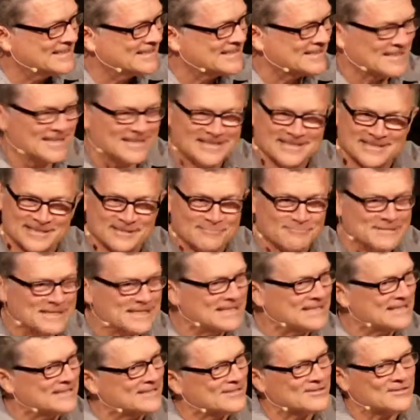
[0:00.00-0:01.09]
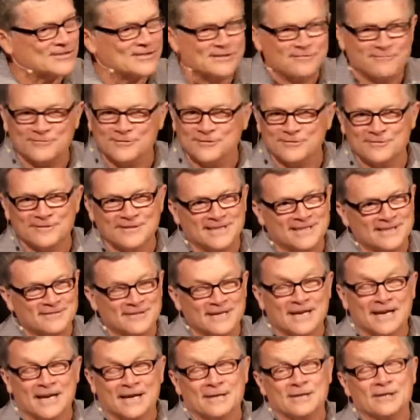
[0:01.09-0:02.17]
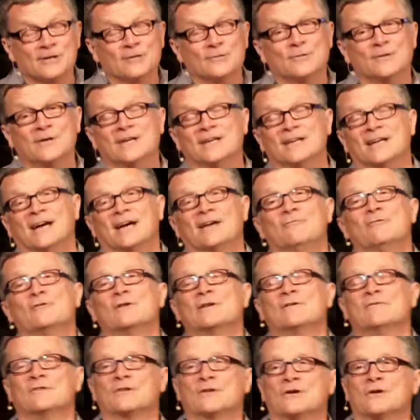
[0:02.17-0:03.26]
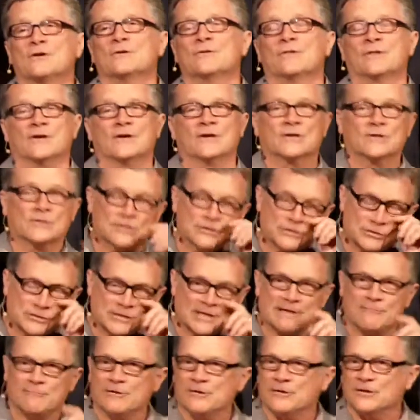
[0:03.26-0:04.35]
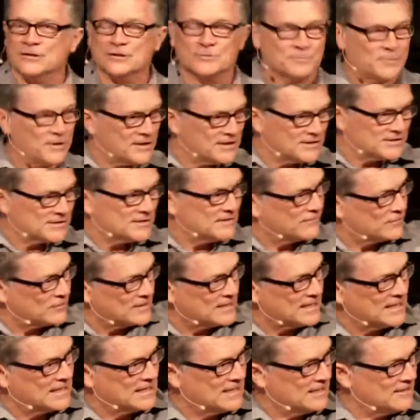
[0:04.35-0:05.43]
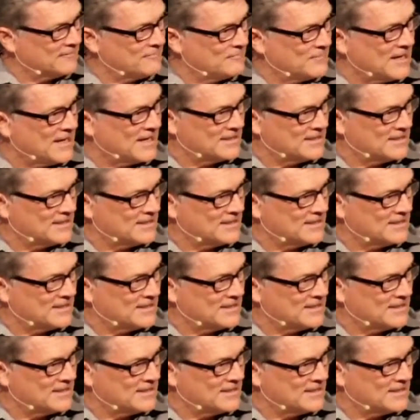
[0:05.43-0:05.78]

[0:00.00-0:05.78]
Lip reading: Satan's demanded to sift you like... You know what? I won't even go there to say whether it's positive or negative.